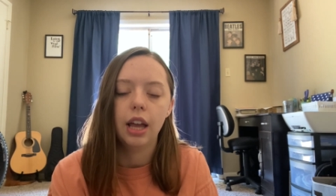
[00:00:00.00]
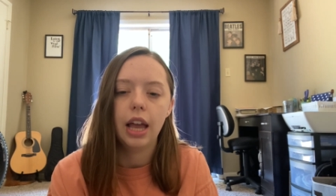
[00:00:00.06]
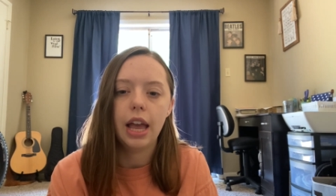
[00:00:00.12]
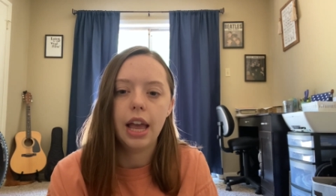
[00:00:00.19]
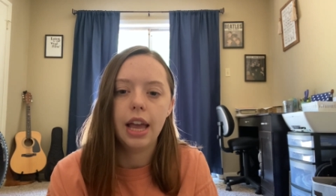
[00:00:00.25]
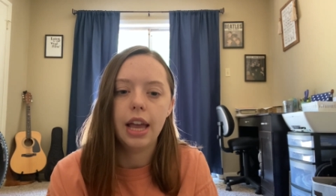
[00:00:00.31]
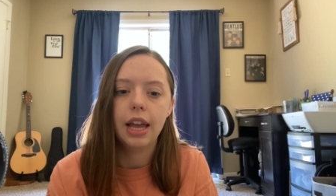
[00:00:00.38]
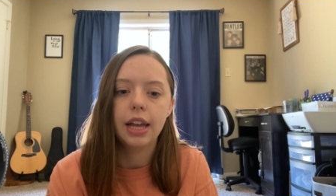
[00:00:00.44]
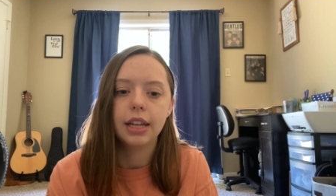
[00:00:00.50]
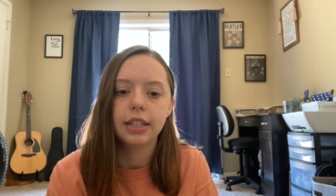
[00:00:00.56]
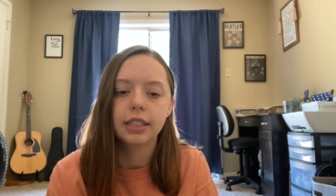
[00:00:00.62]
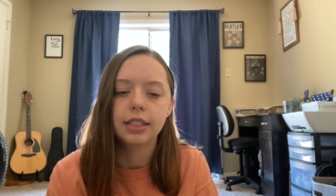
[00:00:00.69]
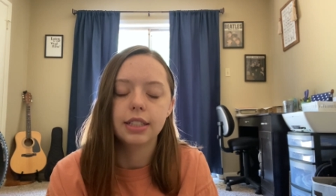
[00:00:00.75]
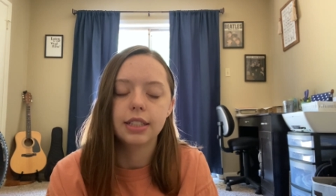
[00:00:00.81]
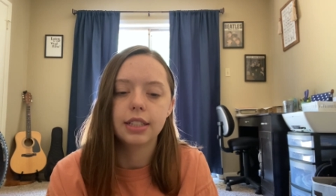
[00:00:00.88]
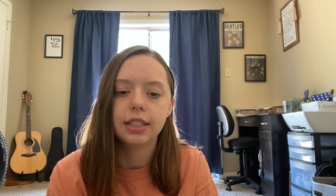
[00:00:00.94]

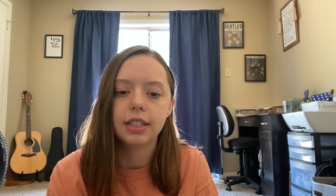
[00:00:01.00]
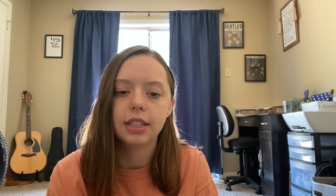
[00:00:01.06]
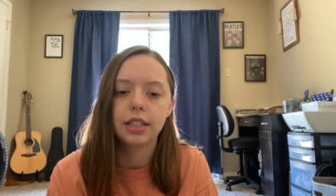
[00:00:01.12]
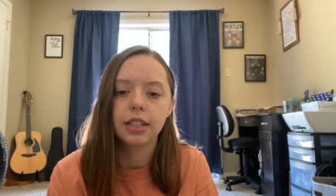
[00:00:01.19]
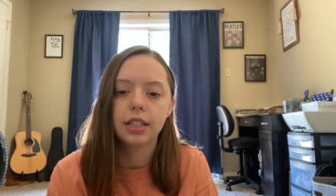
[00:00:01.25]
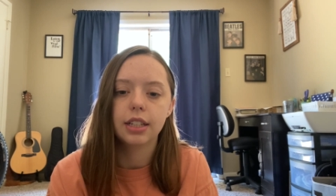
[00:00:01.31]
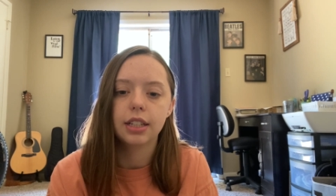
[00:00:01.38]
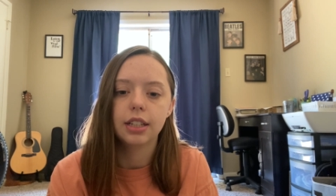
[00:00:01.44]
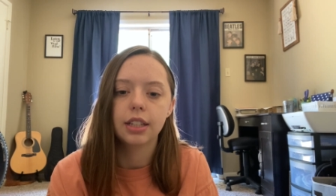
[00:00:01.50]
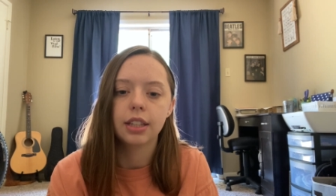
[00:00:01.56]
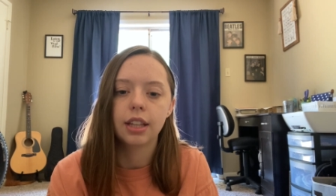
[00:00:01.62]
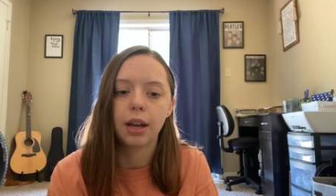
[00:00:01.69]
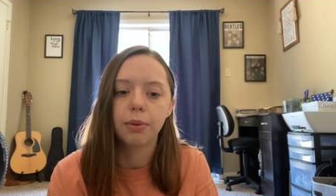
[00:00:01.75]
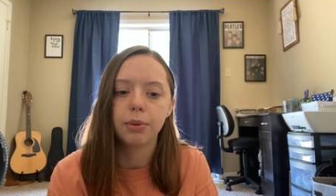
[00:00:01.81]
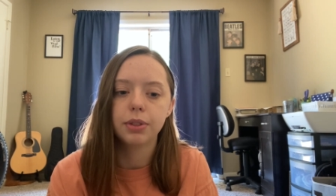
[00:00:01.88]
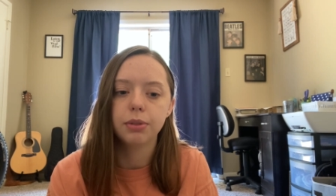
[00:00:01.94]
And
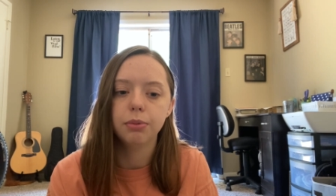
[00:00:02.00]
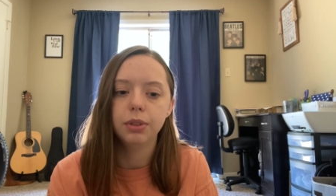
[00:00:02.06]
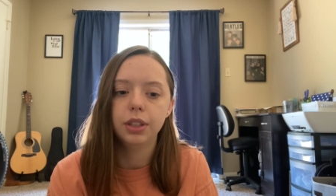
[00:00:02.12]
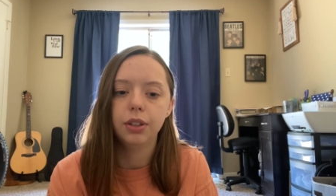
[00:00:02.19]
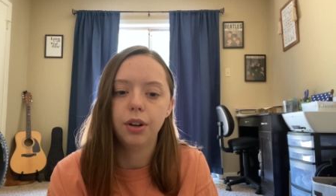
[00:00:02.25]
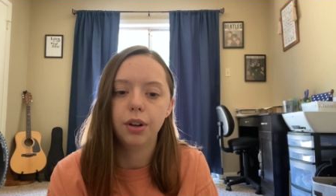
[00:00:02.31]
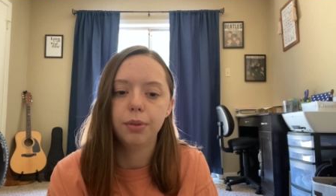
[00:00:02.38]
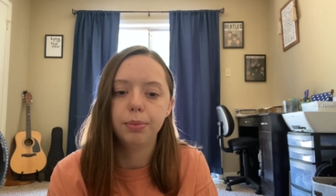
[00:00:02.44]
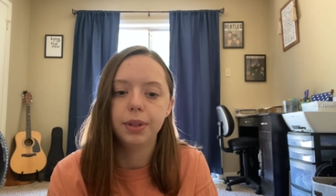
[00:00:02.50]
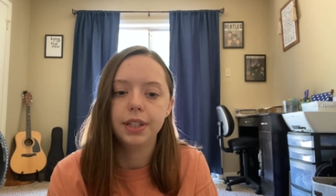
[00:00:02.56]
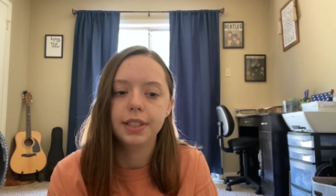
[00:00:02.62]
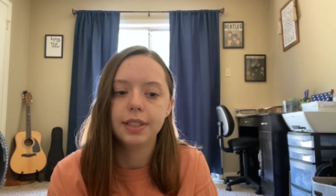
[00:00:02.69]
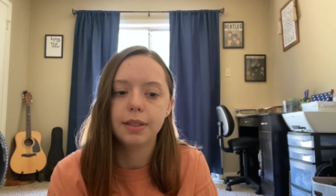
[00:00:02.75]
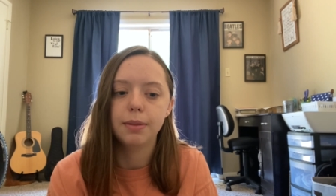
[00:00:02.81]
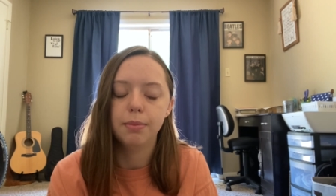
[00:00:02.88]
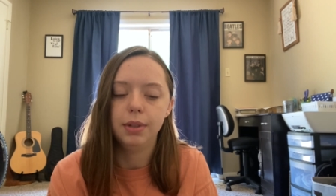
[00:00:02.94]
that was a really hard place
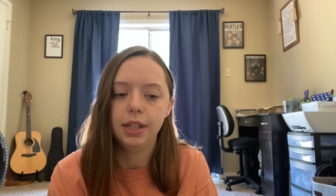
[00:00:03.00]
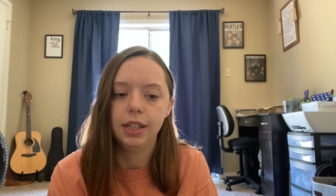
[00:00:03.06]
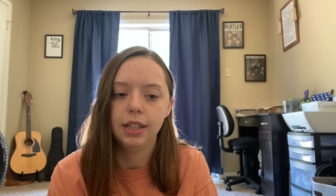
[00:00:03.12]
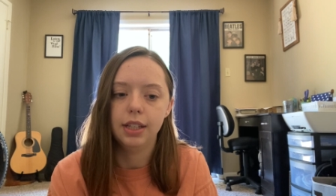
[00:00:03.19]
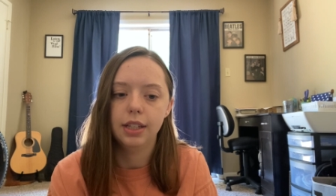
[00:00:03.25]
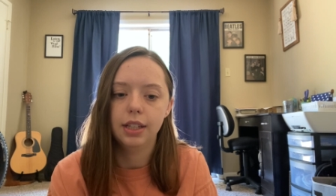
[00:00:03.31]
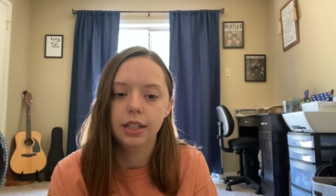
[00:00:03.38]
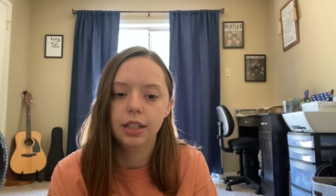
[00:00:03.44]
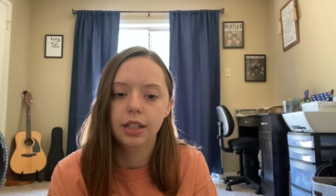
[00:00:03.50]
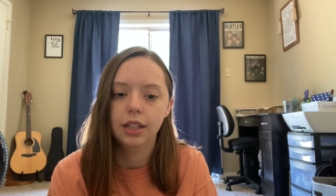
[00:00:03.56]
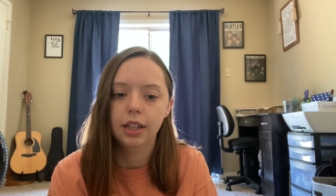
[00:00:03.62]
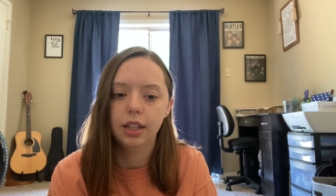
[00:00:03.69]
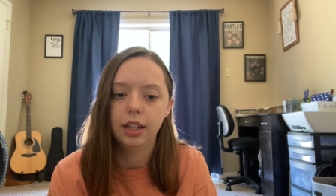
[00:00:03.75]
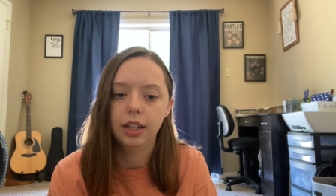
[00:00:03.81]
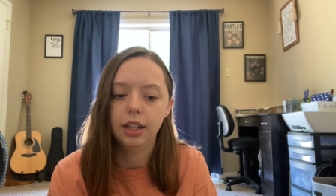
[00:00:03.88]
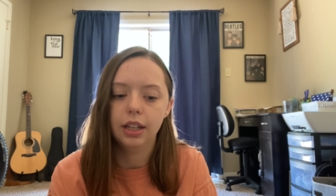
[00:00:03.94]
to be.
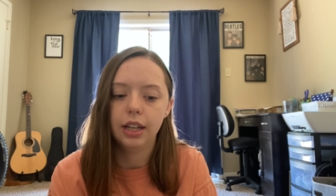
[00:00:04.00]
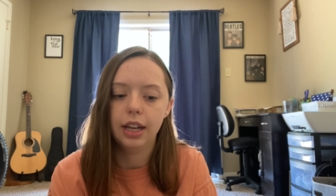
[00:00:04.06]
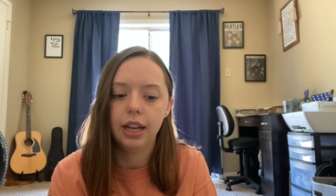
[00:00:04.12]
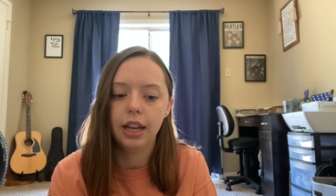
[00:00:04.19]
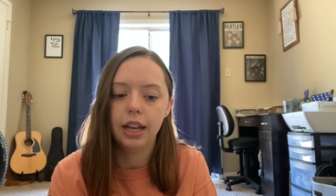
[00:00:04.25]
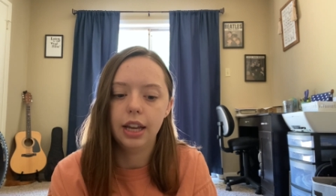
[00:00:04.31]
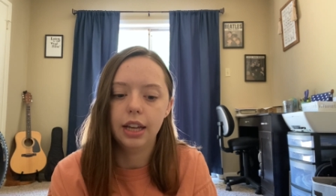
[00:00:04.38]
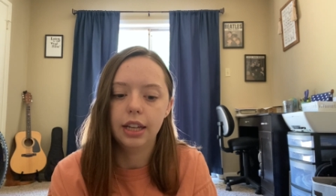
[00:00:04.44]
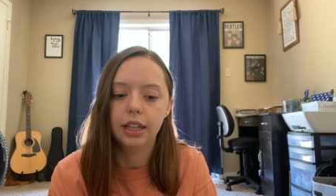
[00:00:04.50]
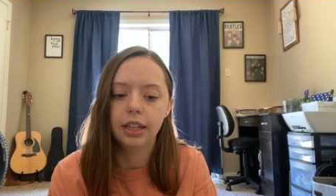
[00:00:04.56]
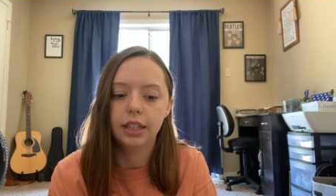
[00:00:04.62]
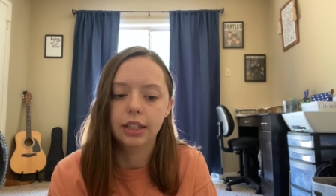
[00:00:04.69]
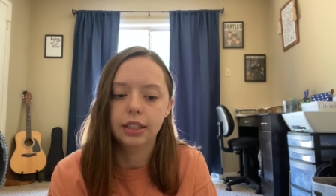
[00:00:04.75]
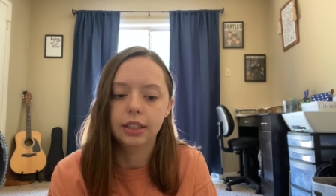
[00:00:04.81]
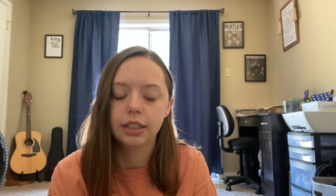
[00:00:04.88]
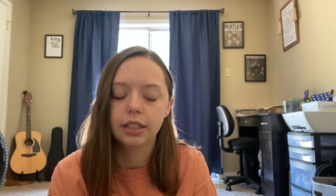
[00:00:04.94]

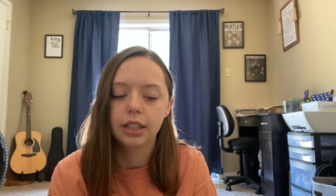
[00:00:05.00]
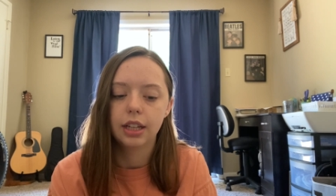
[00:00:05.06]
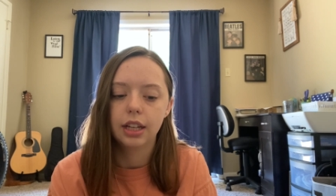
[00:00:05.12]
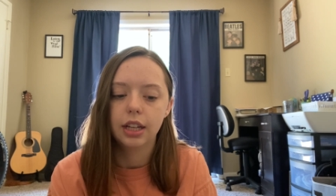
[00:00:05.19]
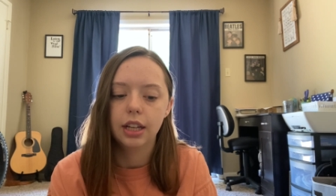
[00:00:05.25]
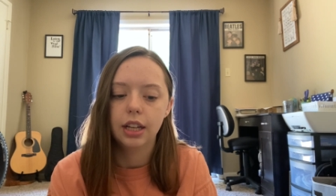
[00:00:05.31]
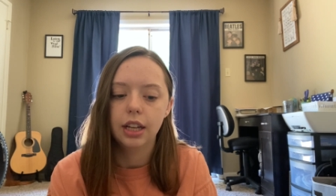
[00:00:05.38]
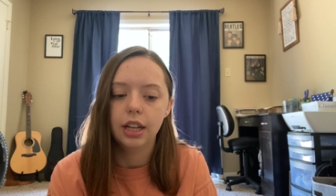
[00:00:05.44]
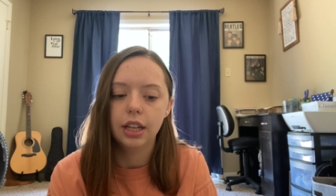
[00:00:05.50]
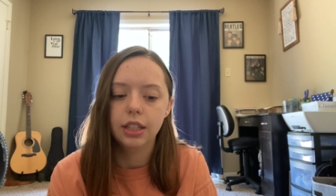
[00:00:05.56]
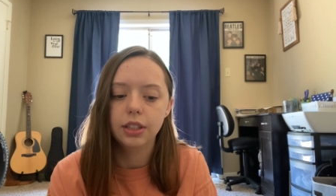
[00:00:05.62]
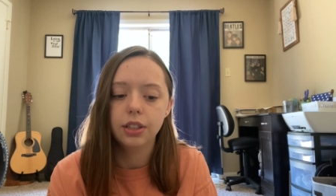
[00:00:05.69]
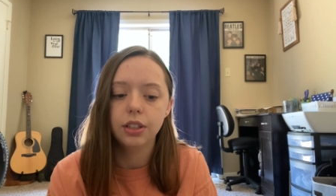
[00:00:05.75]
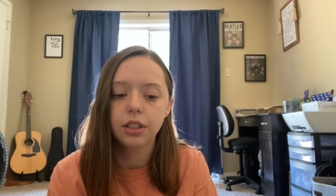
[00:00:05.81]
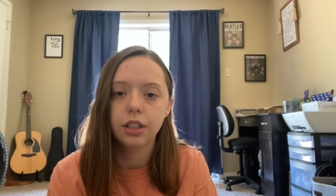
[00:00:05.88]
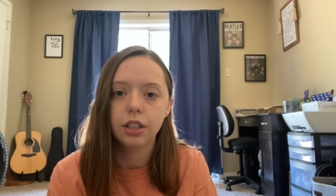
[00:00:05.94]
And it
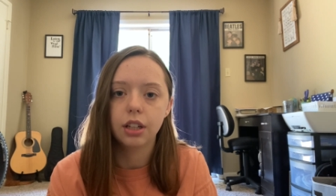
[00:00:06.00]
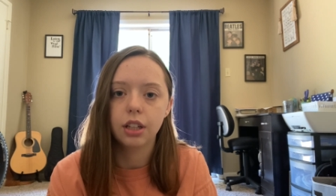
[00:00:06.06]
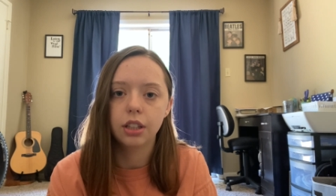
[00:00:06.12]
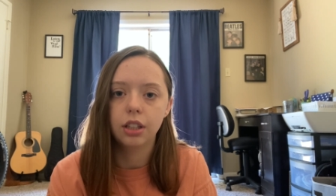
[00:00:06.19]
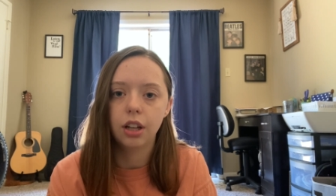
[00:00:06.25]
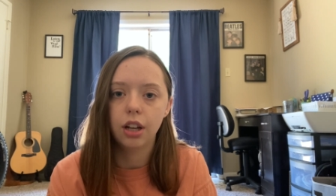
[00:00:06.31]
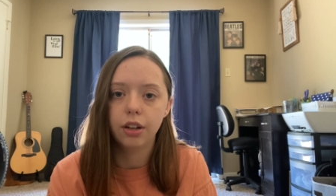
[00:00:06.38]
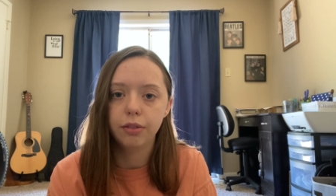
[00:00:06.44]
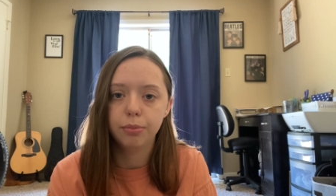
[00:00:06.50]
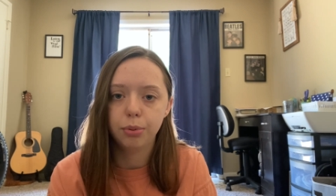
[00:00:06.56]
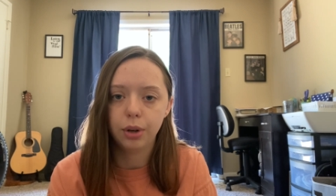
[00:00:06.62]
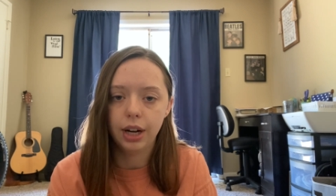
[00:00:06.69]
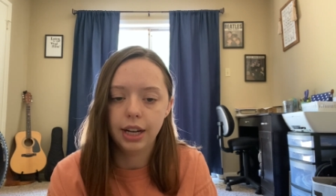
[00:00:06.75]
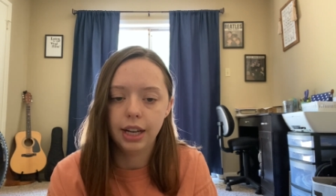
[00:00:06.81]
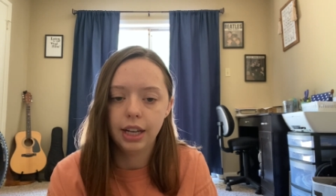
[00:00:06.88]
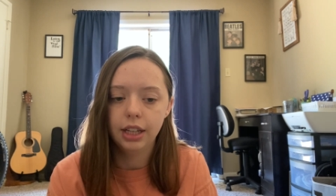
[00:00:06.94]
took a lot of
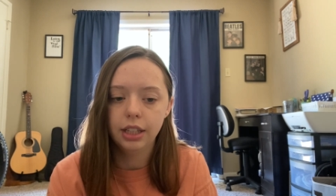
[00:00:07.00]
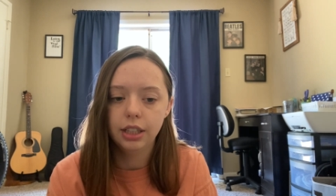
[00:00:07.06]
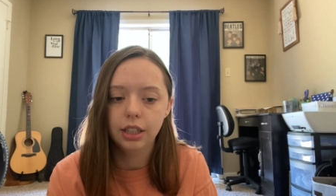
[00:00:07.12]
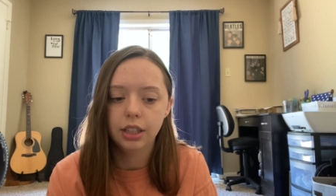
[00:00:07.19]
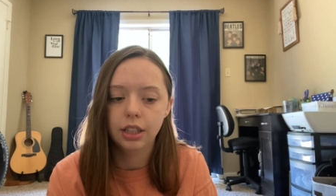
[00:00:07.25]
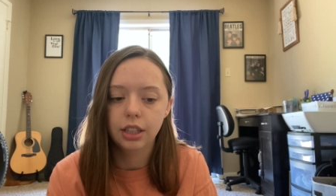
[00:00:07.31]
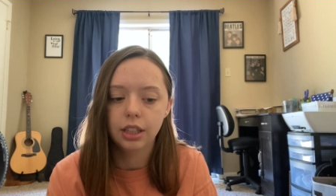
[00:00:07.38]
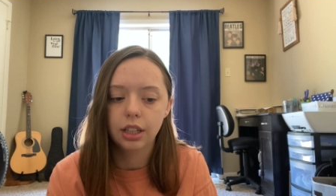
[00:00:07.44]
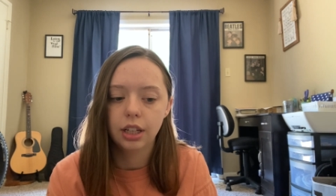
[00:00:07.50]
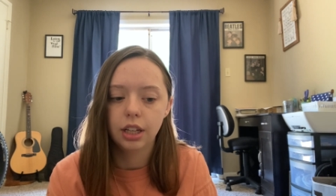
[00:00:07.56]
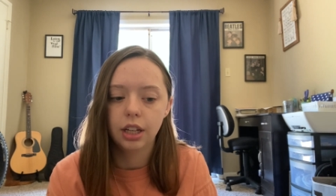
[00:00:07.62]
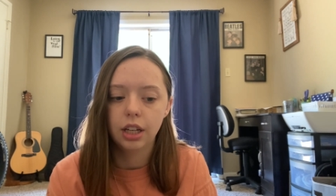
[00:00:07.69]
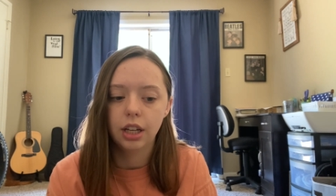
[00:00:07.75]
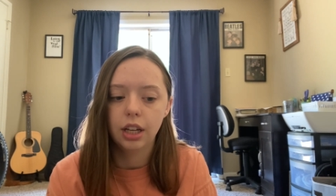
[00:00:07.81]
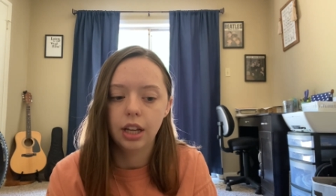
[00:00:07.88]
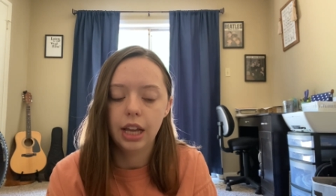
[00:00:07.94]
praying
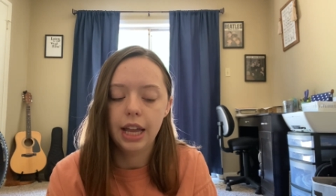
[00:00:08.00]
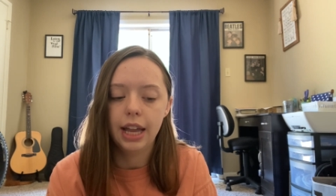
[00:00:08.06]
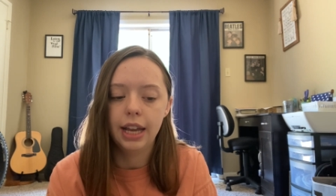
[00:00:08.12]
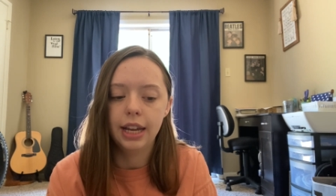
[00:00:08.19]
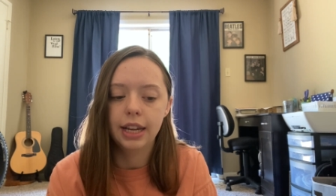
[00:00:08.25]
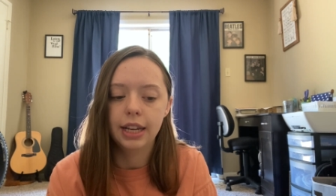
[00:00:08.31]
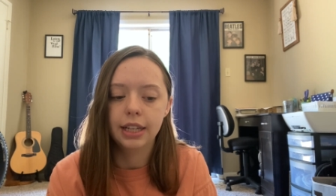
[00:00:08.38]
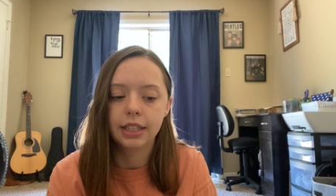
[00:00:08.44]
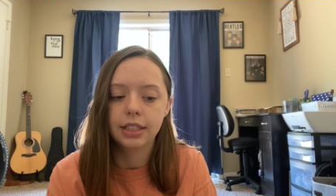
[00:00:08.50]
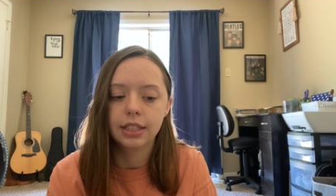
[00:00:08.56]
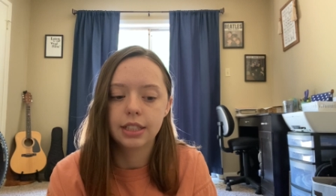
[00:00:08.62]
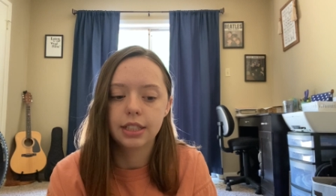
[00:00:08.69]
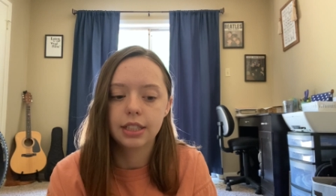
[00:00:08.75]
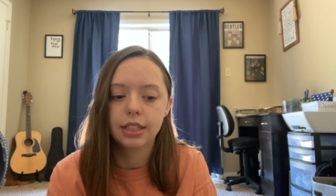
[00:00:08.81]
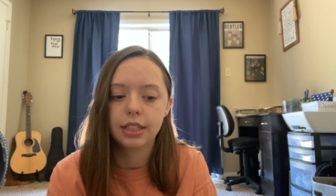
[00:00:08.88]
and